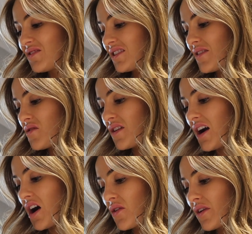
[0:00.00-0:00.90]
I'm just never
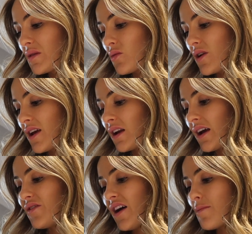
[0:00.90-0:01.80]
really hungry in the morning.
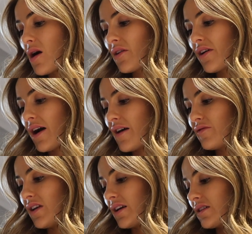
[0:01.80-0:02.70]
Like if I am hungry, I'll
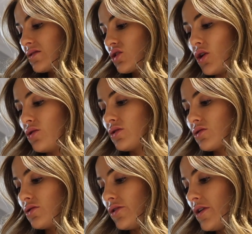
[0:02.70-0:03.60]
have like
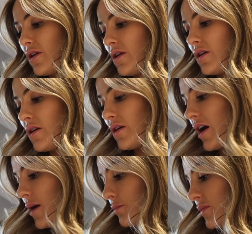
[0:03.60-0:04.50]
toast or
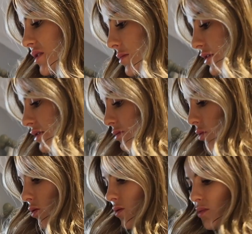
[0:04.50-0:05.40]
um, something
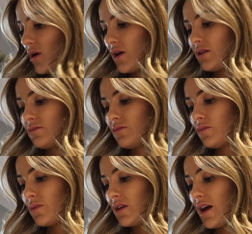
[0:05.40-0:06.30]
small, but
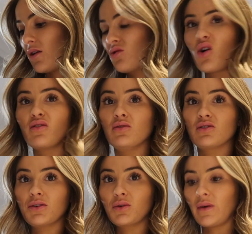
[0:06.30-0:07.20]
yeah, not
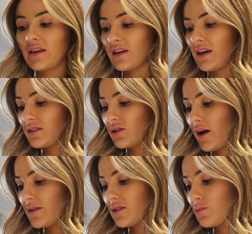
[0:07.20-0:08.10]
usually on a weekday. So
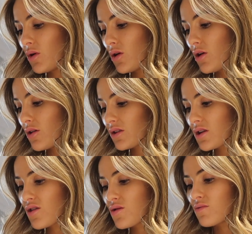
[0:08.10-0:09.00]
I just put
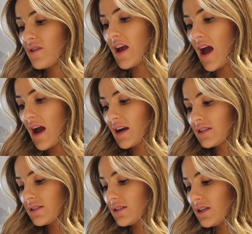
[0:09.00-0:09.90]
three
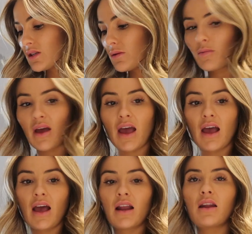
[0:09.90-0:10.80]
eggs, into a
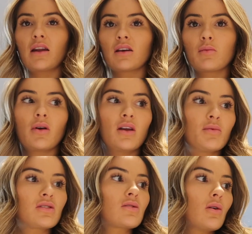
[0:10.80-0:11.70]
pan and I'm going to put a
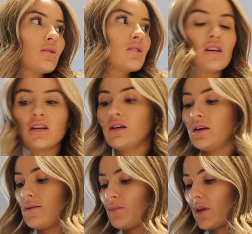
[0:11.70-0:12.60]
little bit of salt
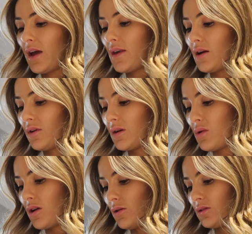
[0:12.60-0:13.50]
and then I'm going to
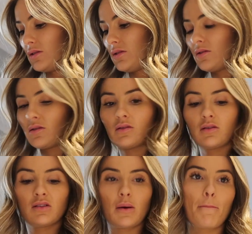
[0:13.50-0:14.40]
put it on
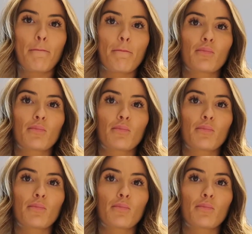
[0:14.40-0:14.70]
some